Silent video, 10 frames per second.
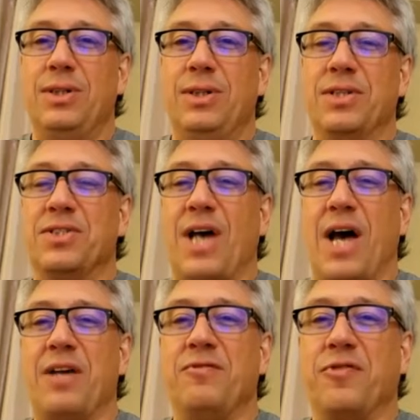and
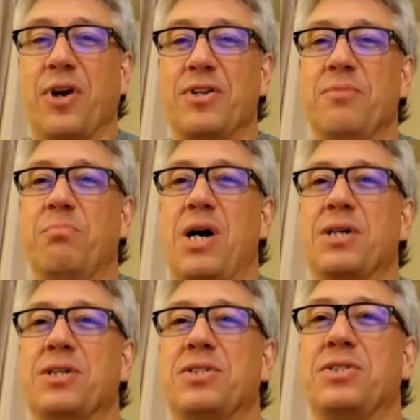sat in front of the
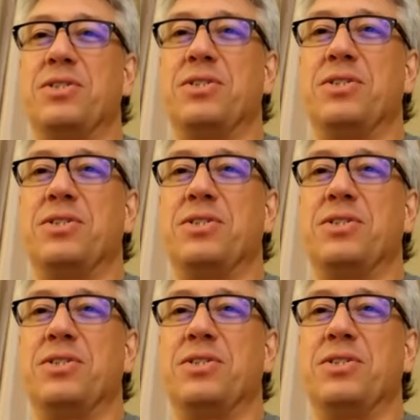monks,
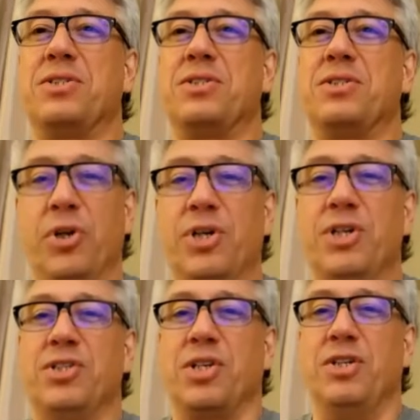said, "Buddha
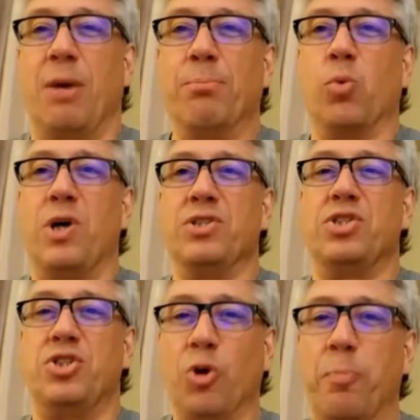is a number one
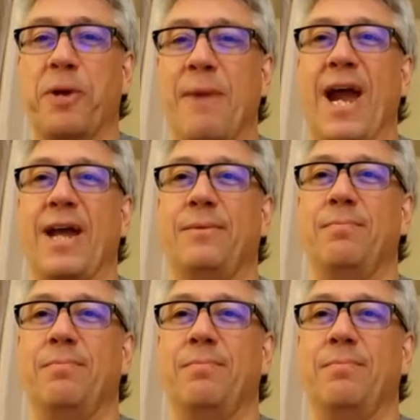stupid man."